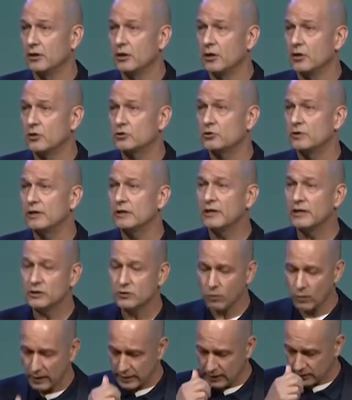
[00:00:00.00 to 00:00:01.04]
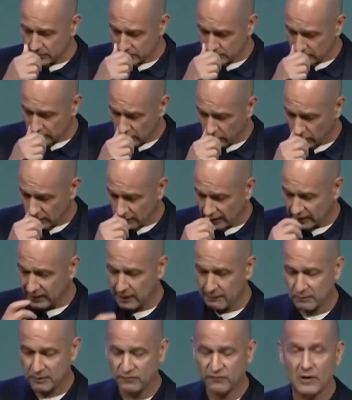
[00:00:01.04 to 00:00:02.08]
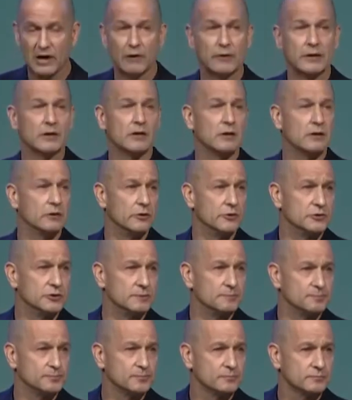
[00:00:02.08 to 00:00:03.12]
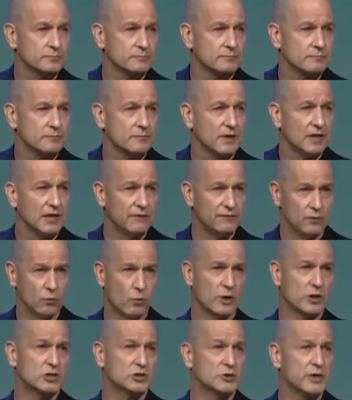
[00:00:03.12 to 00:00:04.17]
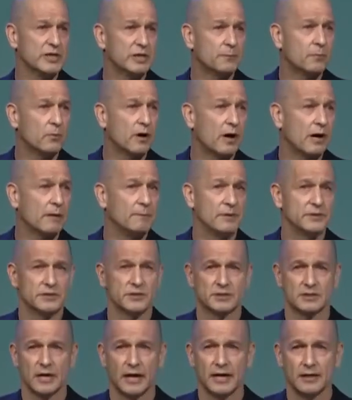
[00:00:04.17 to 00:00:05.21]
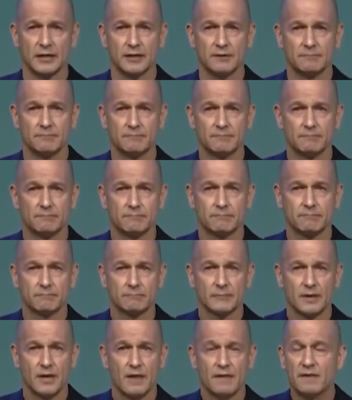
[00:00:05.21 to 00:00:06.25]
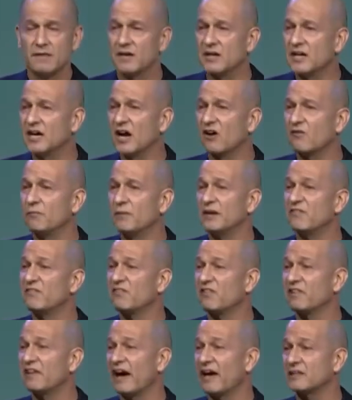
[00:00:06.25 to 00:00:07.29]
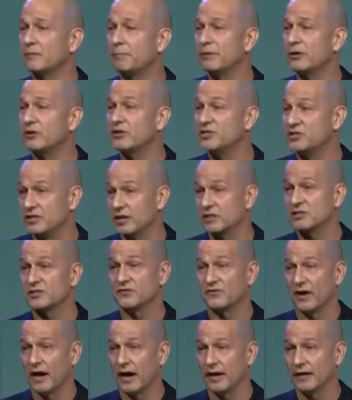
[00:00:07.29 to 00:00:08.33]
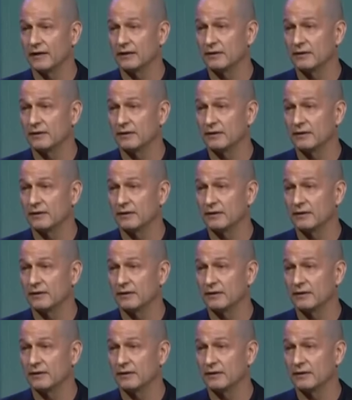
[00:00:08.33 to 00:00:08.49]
So nearly 20 years ago, I came to the following conclusion. If you want to treat a problem in society, then the government and philanthropy are just fine.